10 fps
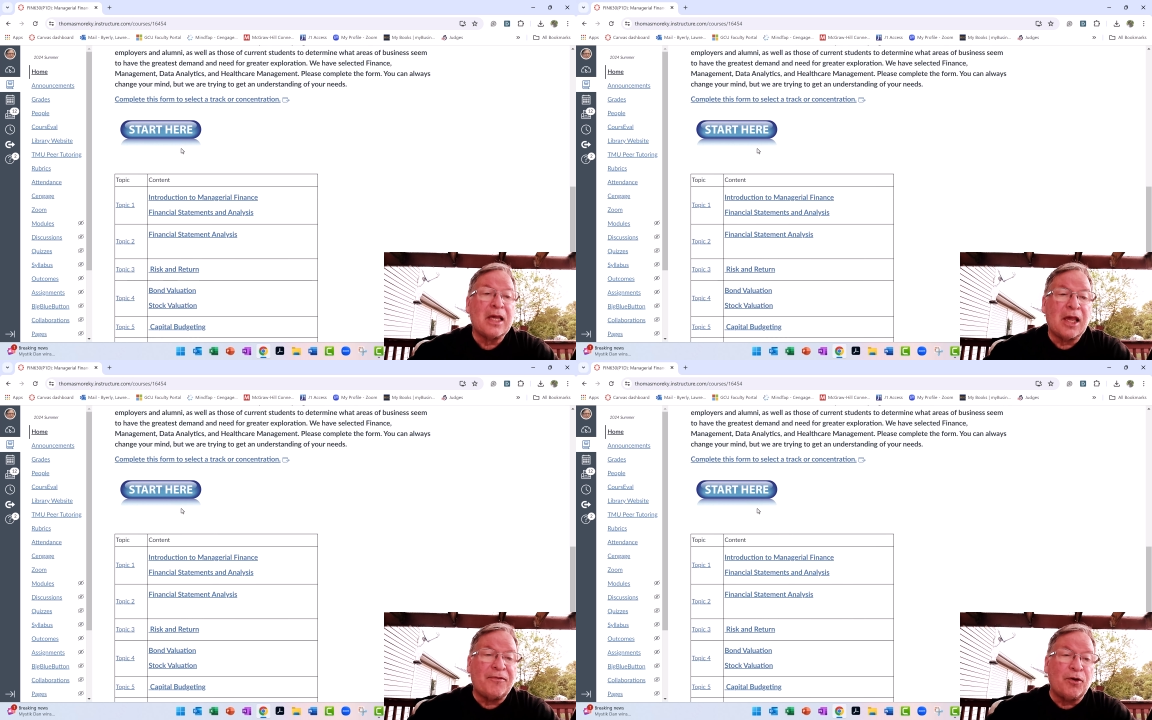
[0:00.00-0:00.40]

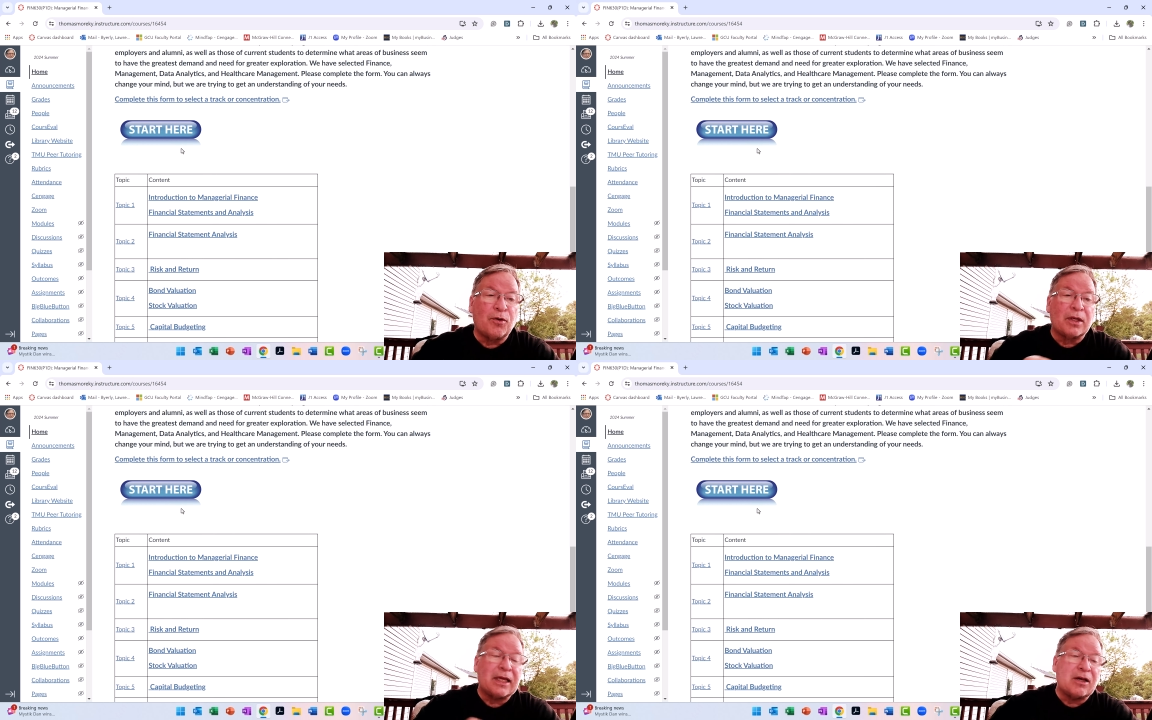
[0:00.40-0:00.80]
If you
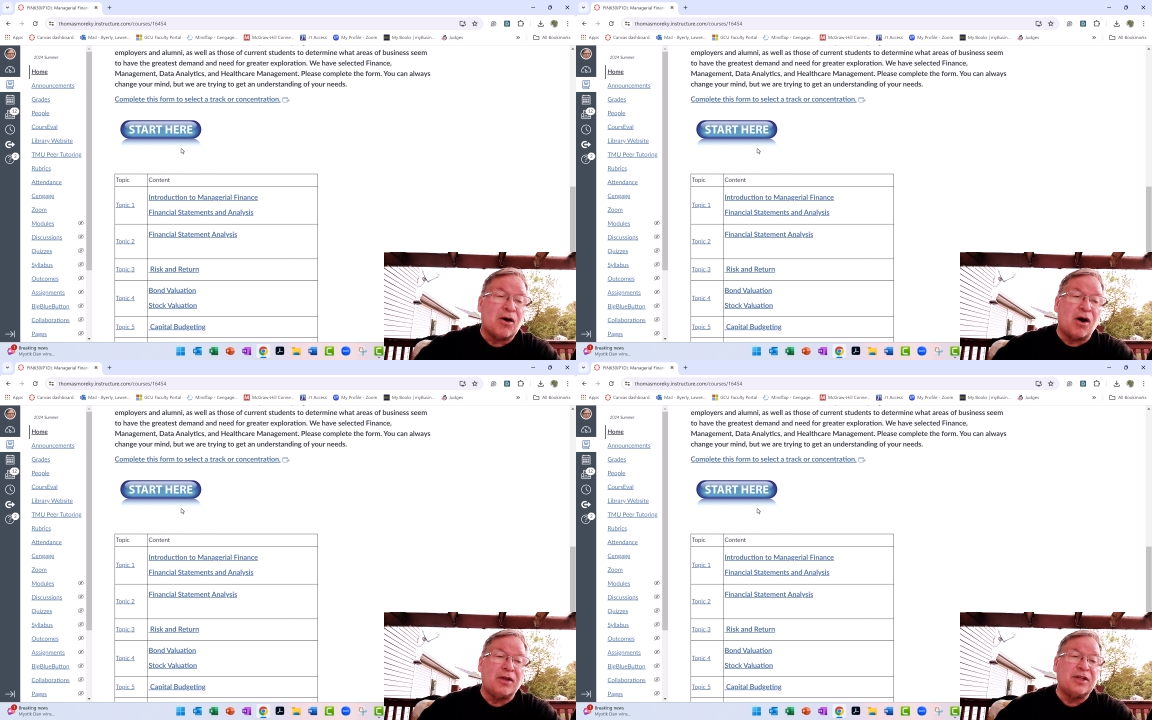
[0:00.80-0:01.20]
click
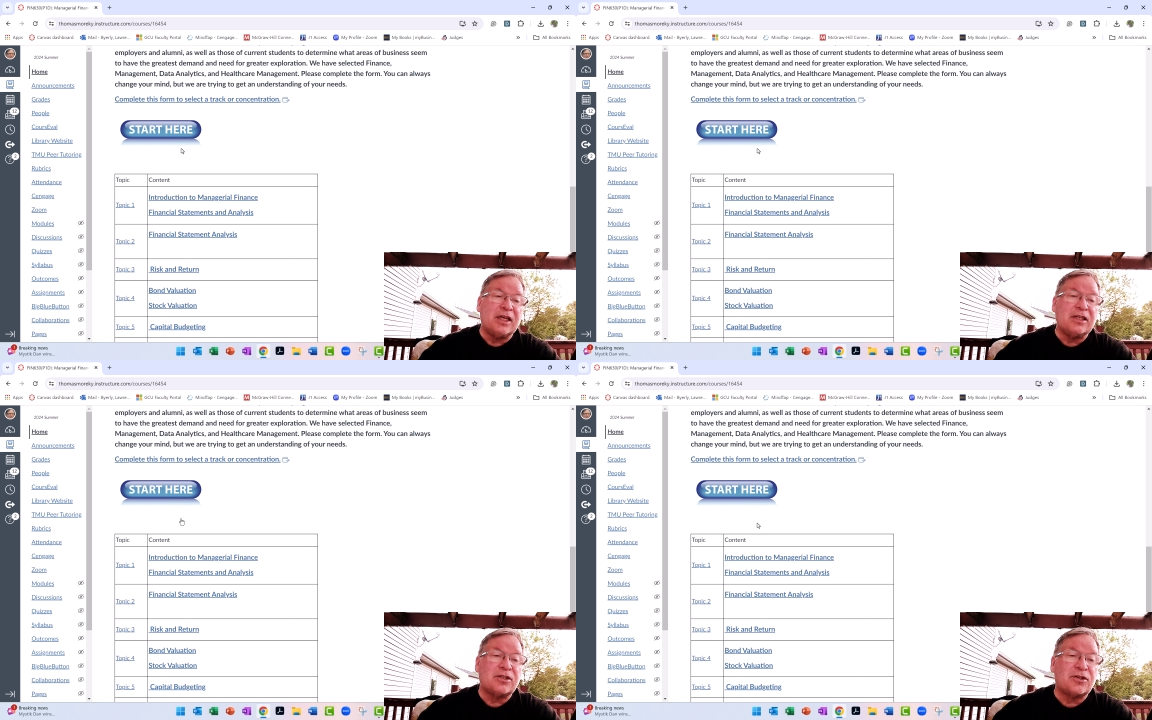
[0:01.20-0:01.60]
on
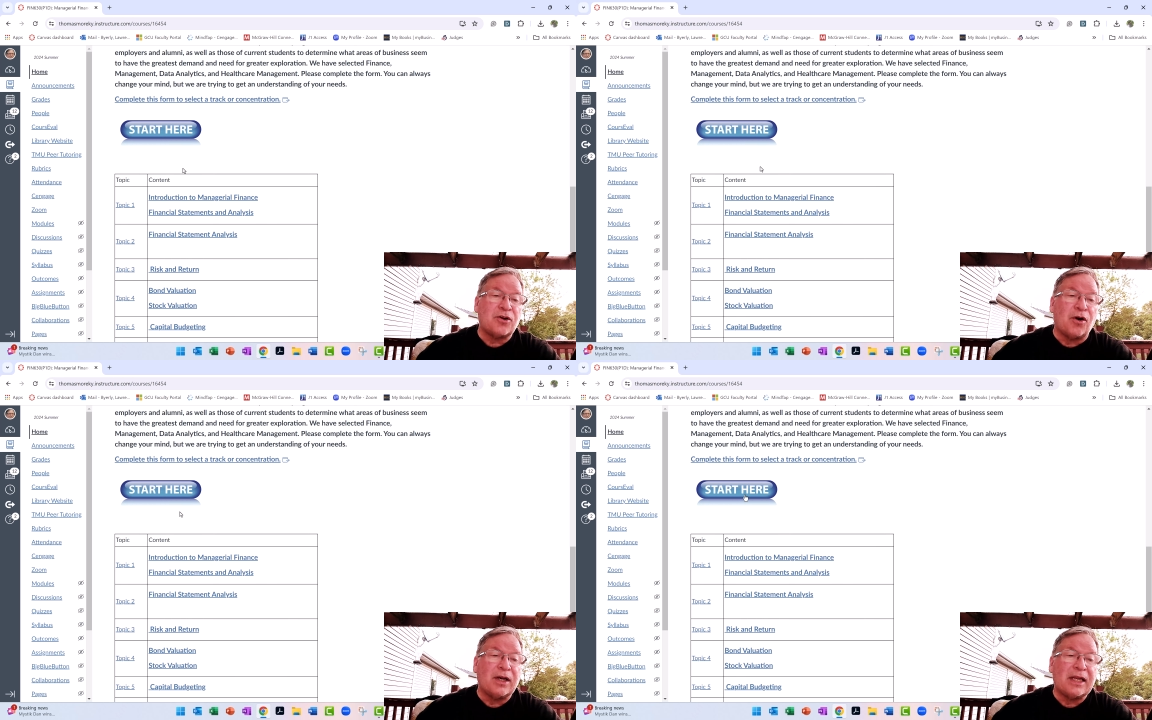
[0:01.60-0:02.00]
the
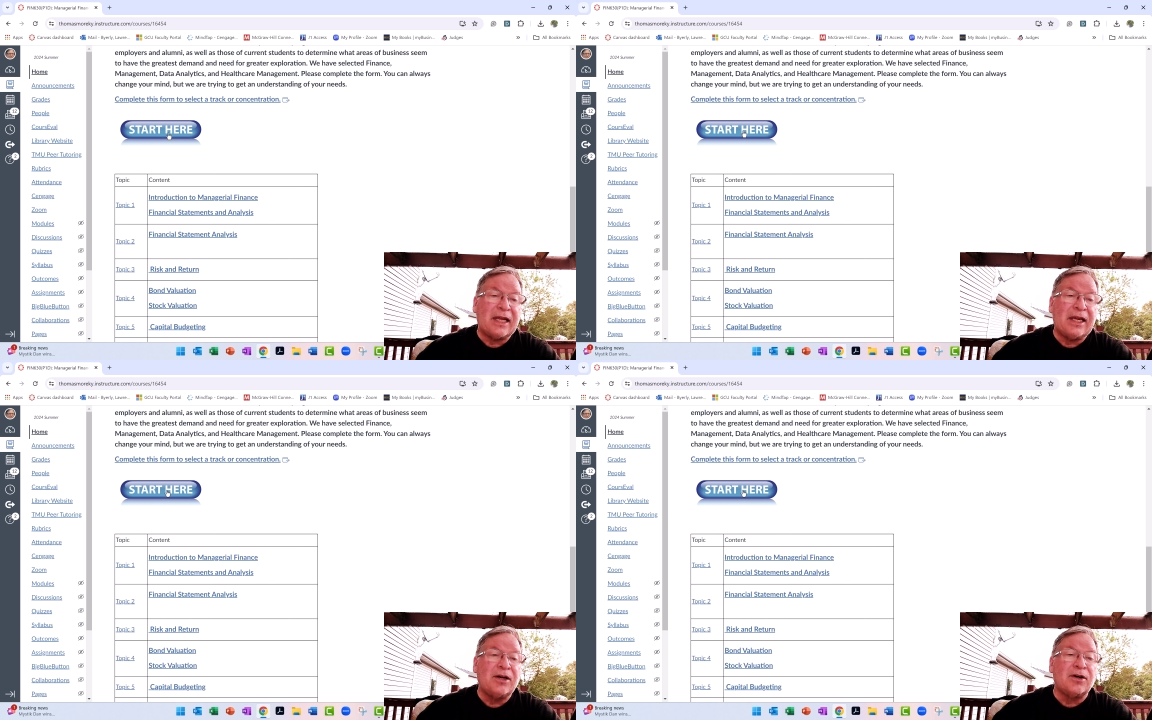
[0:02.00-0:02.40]
Start
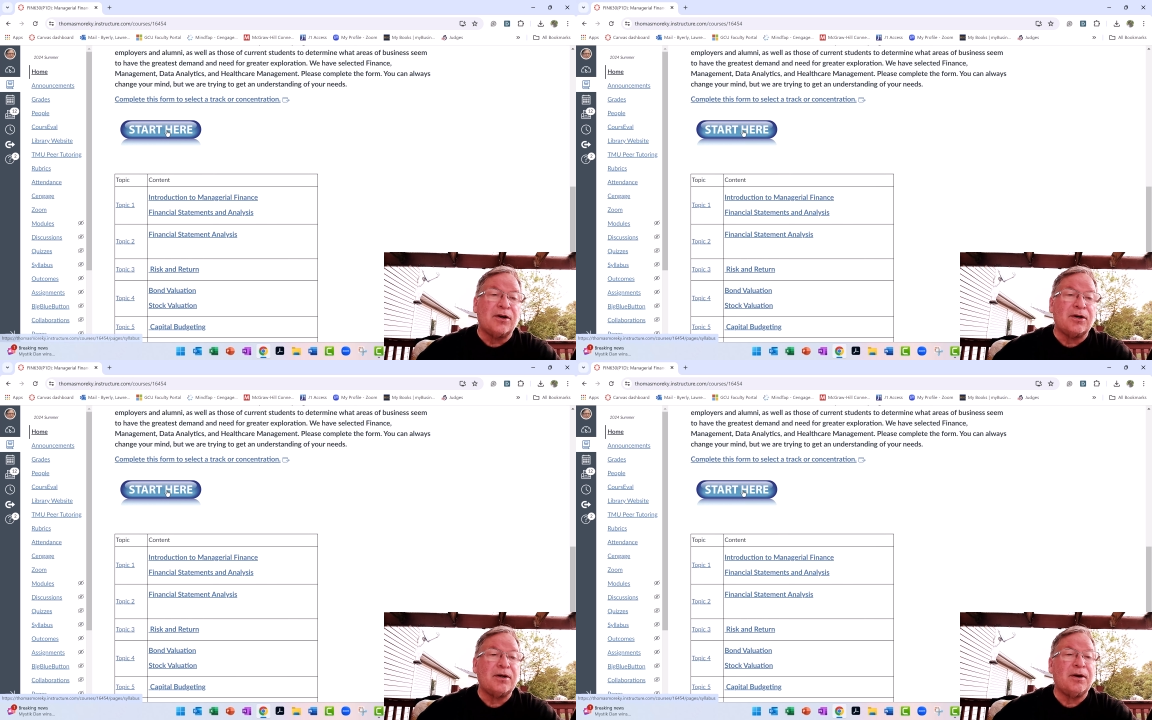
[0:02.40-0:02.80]
Here